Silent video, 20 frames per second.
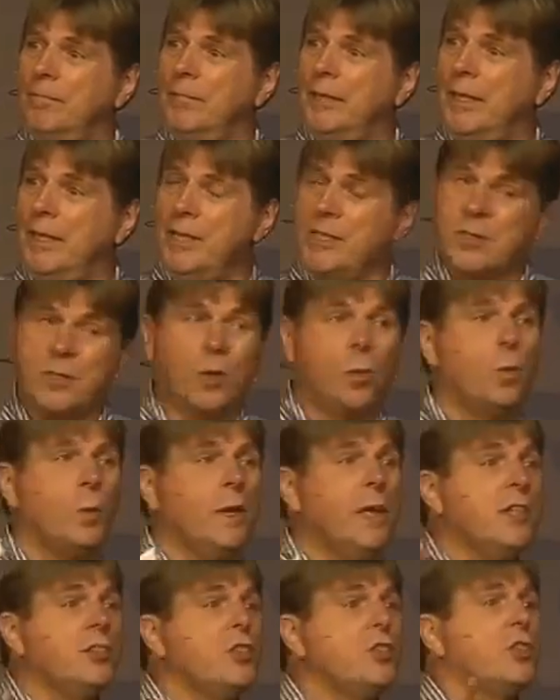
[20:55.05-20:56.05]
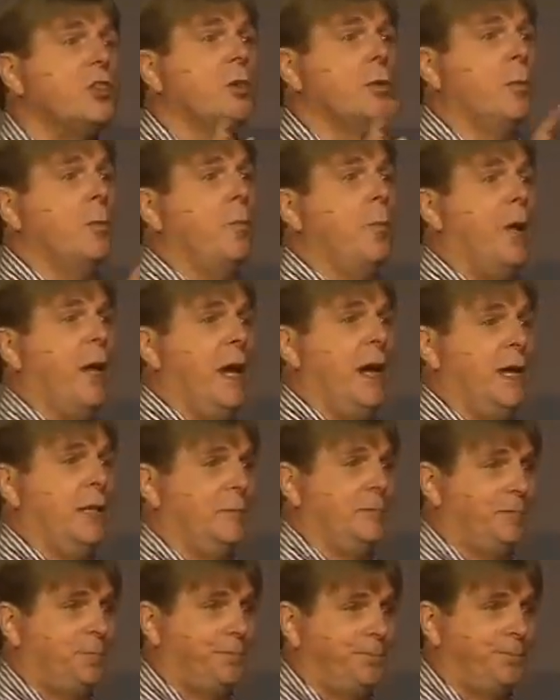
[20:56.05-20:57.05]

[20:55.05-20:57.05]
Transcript: He's a rich man.